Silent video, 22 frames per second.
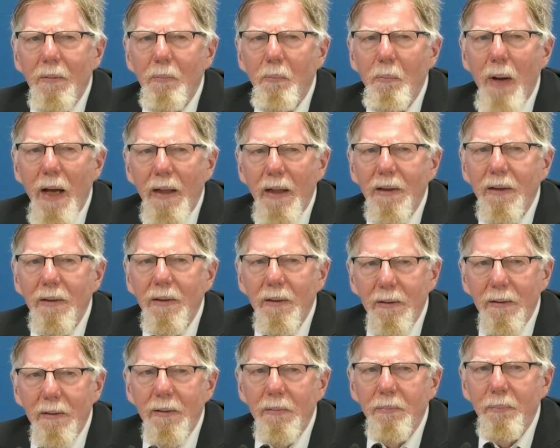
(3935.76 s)

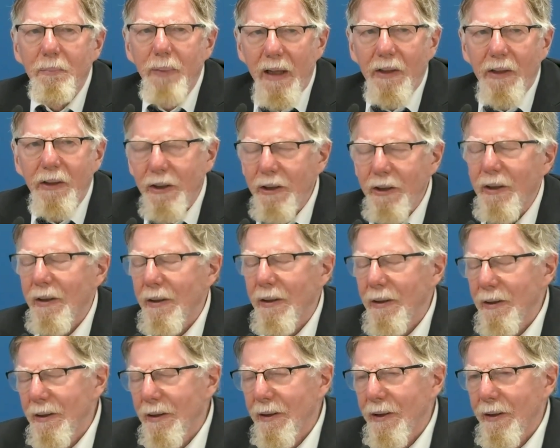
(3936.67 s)
mental
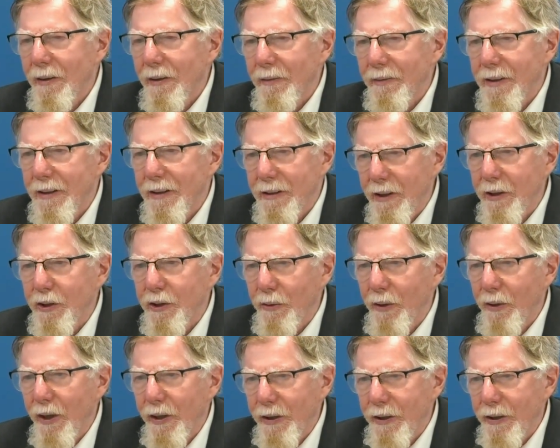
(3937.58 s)
picture of the
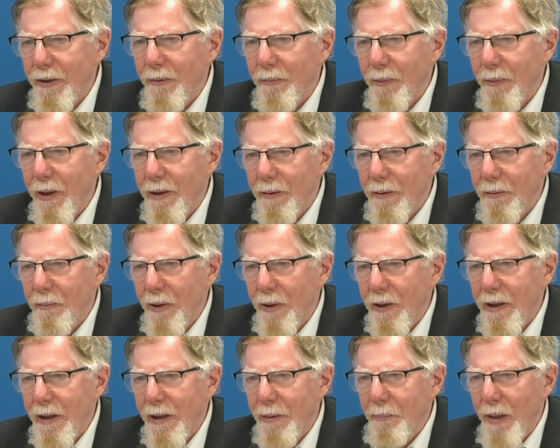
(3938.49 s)
situation
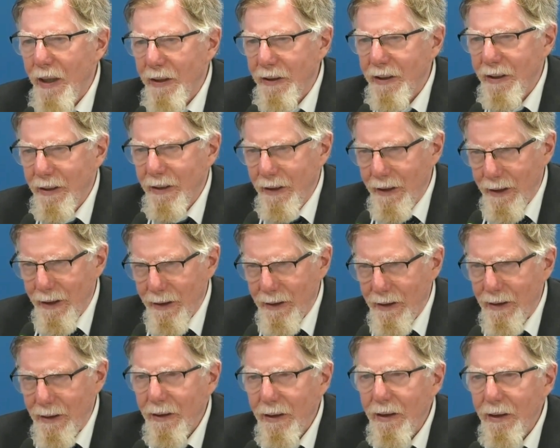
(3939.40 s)
when he mentioned
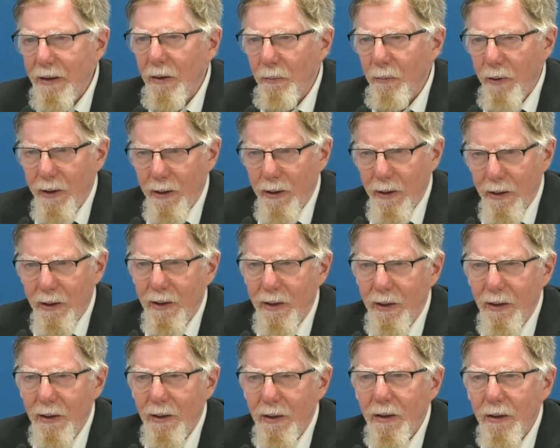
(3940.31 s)
it,
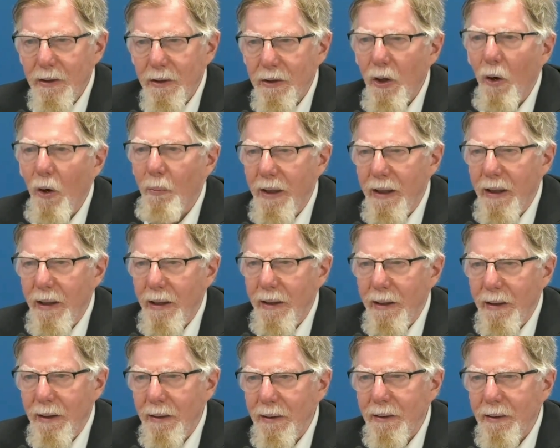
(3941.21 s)
with so
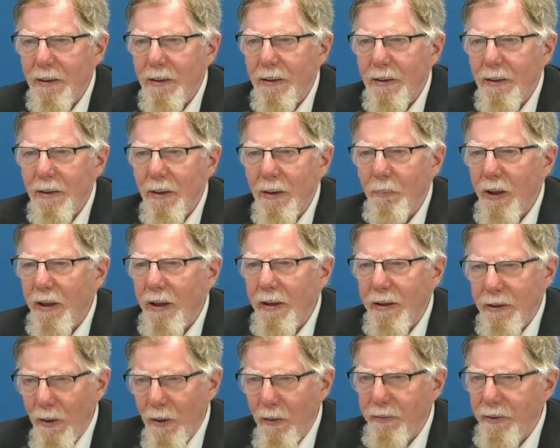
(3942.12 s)
many
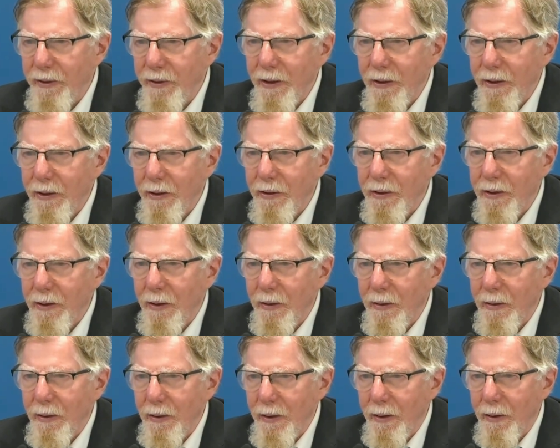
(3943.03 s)
police officers
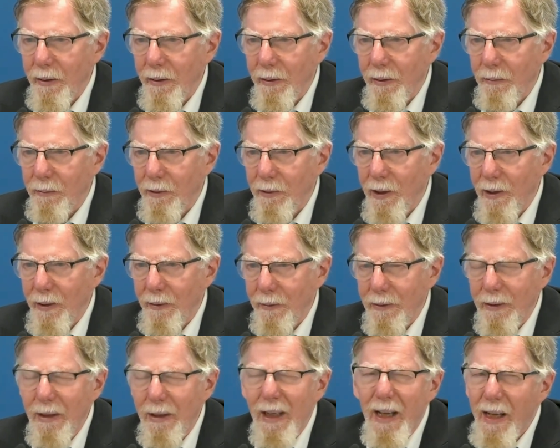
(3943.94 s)

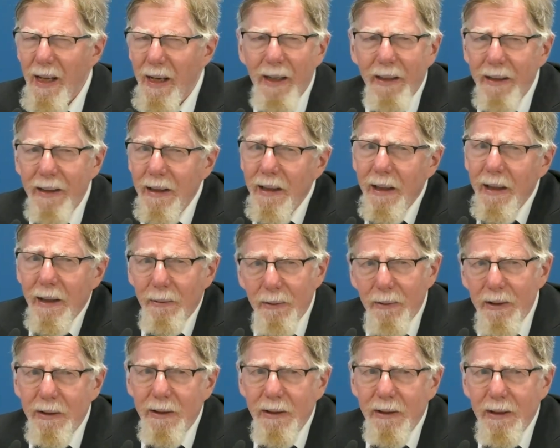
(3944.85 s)
around. I think it
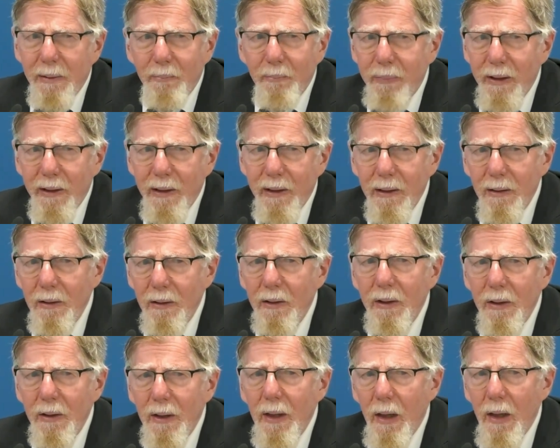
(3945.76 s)
was simply
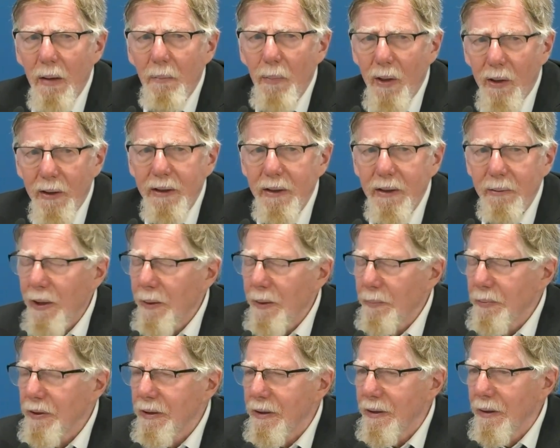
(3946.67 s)
Martin
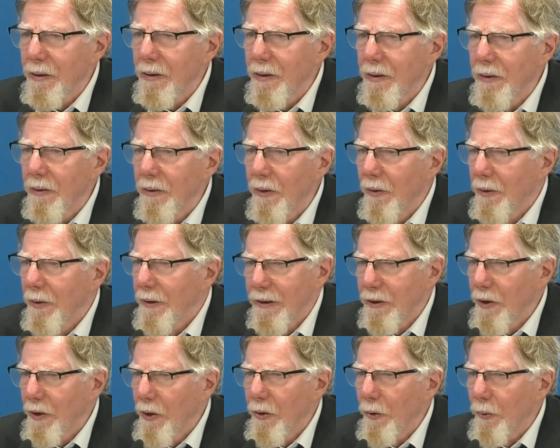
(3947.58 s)
Webster on
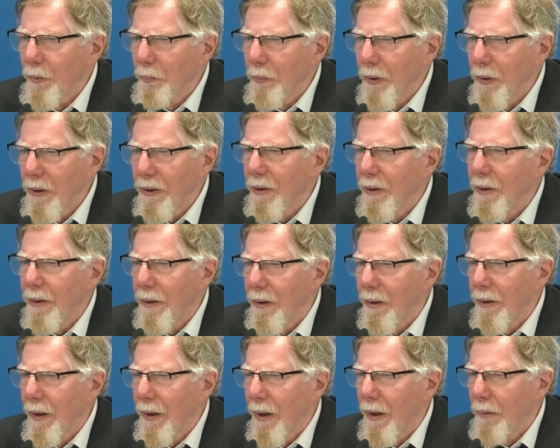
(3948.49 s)
his own, but
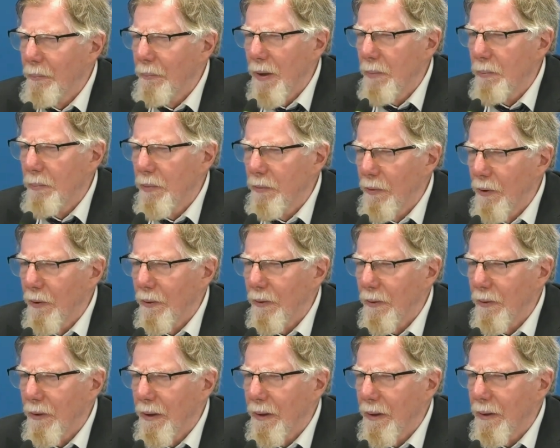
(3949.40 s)
I may be
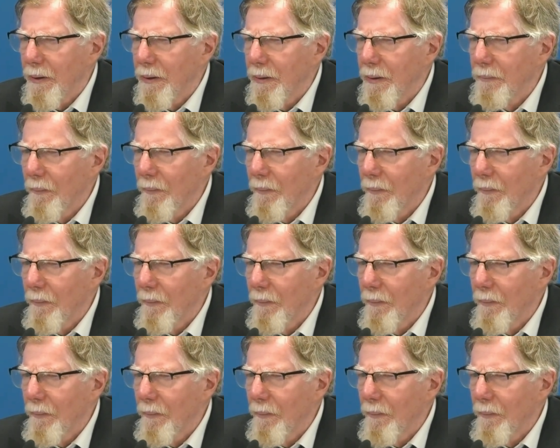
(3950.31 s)
wrong on that.